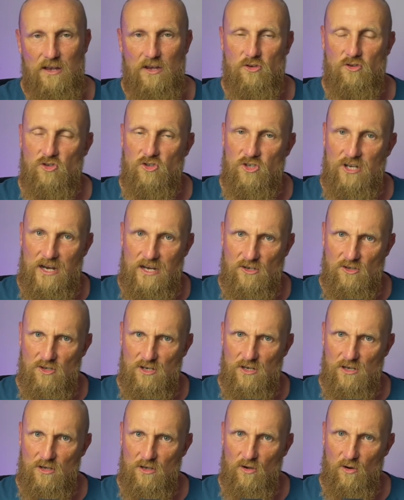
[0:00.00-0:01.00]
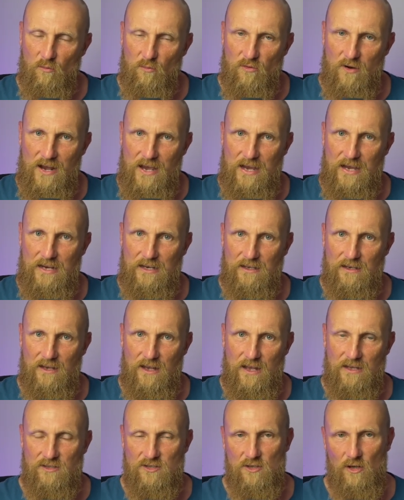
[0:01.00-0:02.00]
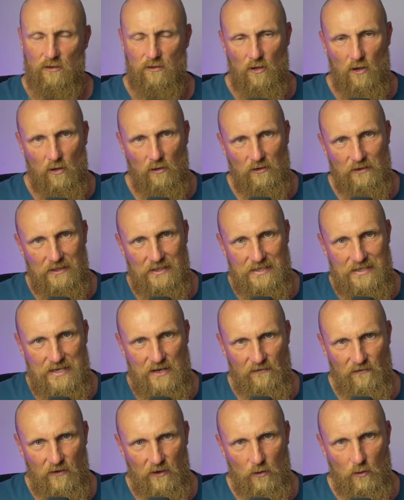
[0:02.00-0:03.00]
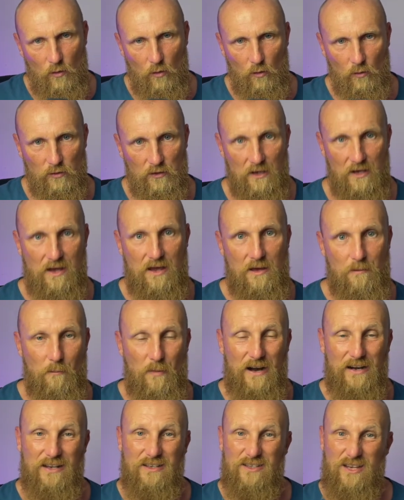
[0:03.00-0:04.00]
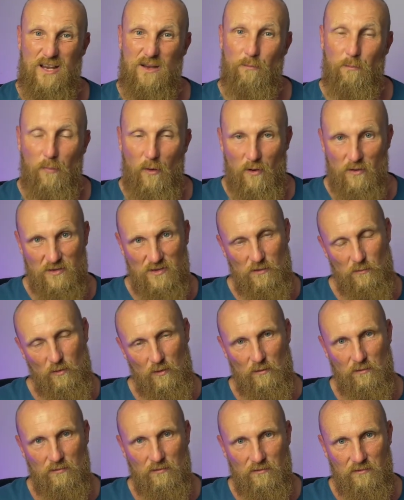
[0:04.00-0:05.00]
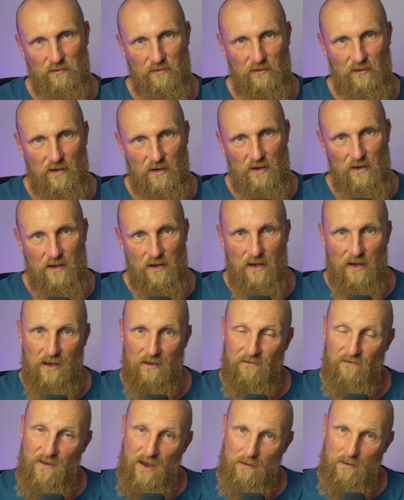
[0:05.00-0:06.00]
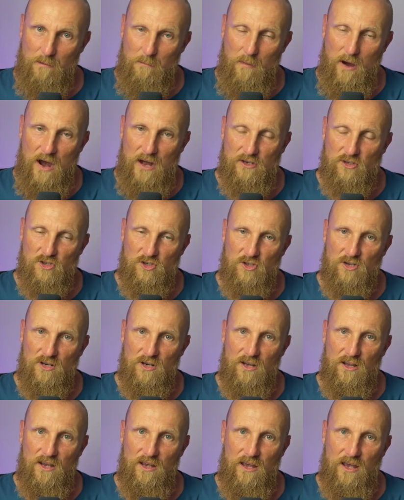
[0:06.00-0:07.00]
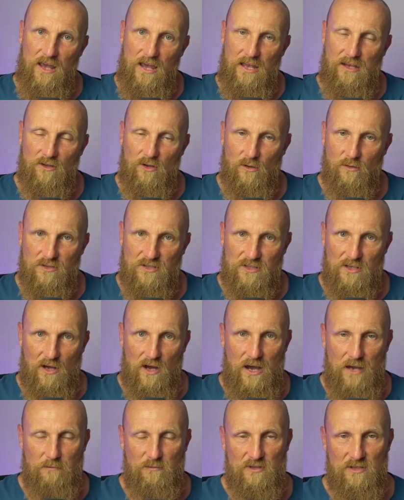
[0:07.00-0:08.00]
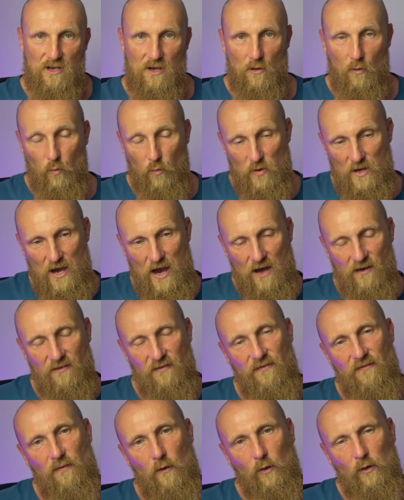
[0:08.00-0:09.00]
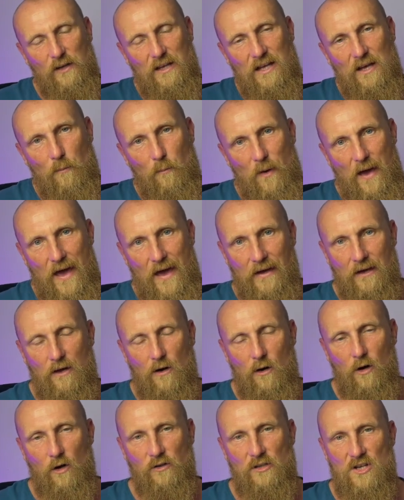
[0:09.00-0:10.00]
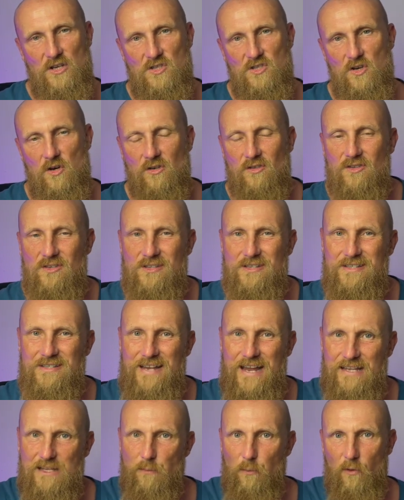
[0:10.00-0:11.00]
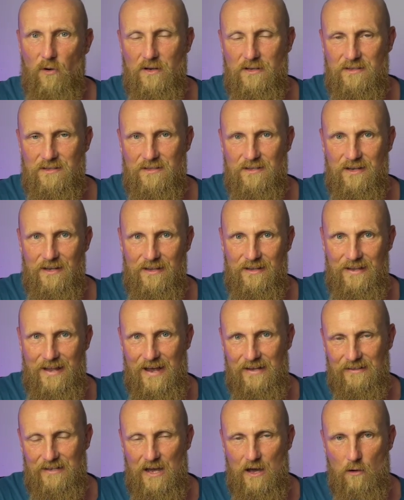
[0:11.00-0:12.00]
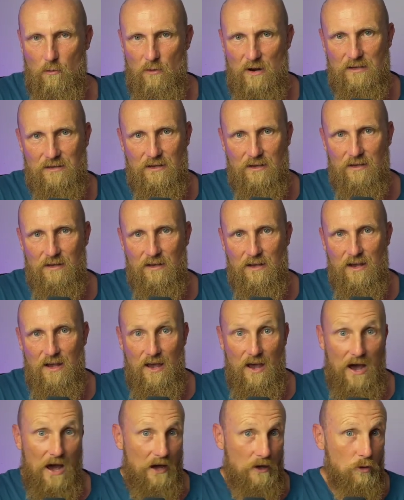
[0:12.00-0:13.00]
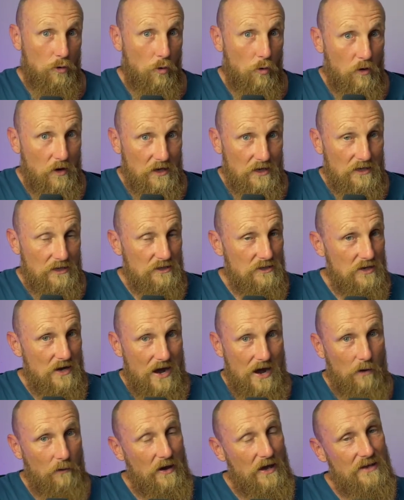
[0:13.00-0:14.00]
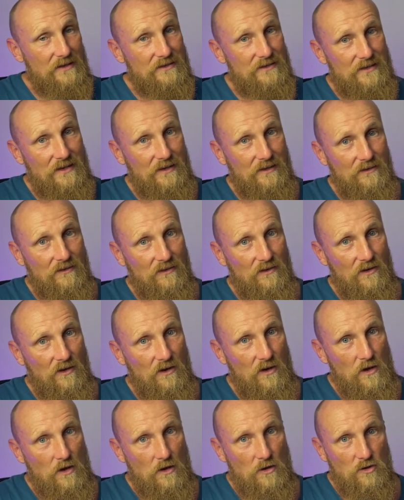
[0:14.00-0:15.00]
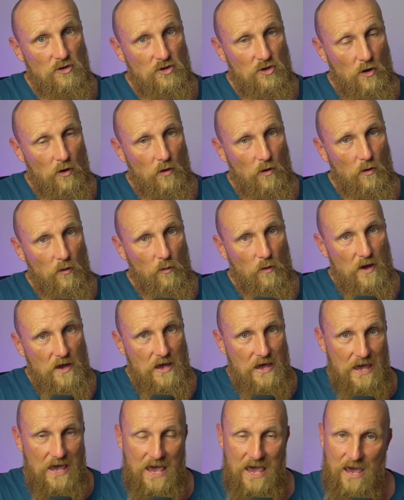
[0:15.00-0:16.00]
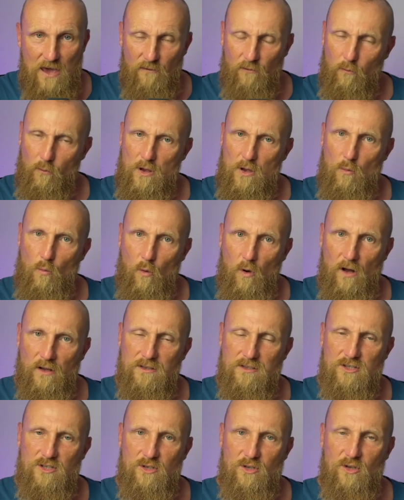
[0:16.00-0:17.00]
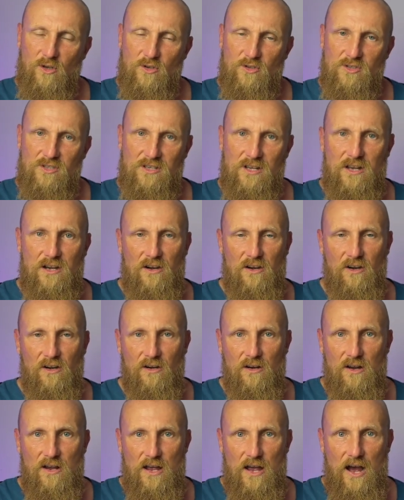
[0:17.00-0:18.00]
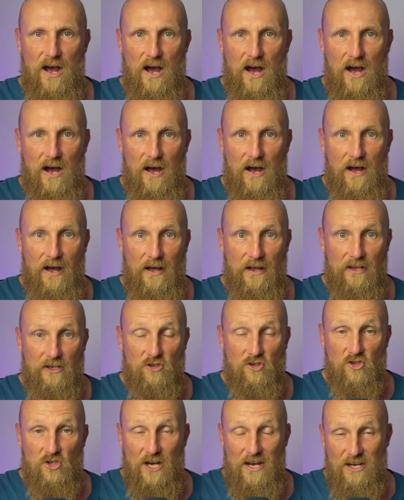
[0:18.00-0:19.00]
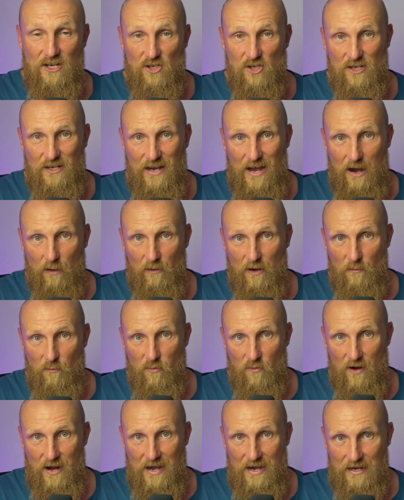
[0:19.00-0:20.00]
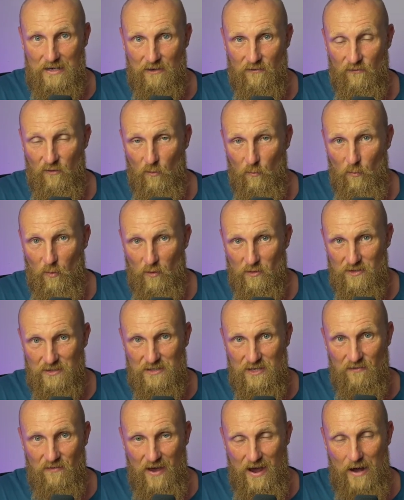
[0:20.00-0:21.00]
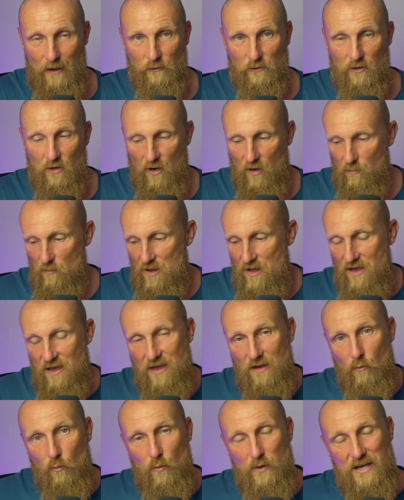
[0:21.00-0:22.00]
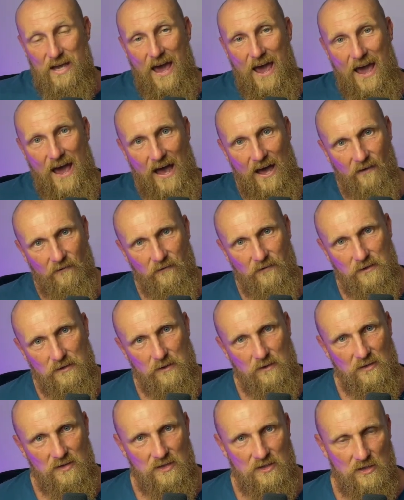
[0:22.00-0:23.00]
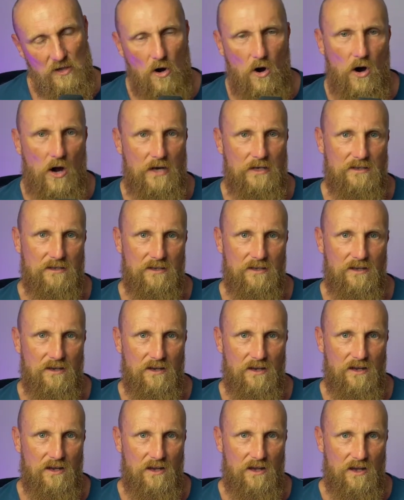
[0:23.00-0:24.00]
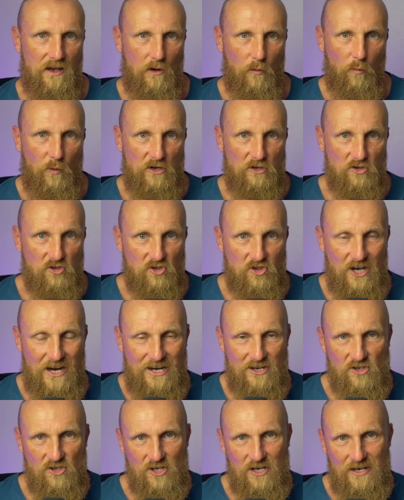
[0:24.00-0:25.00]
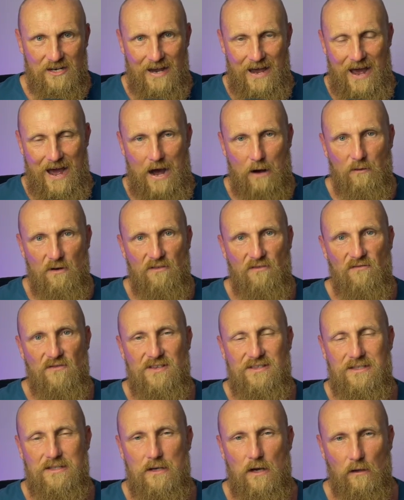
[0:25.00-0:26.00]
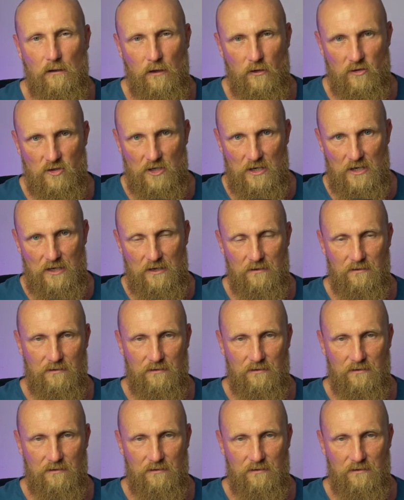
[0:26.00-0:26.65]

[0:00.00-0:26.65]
changing your brain is not only difficult, but it's impossible. Very much in those times, we are falling back on a certain set points that are written according to our instincts. So if we want to consider changing our brain for positive outcome, we have to start with changing our physiology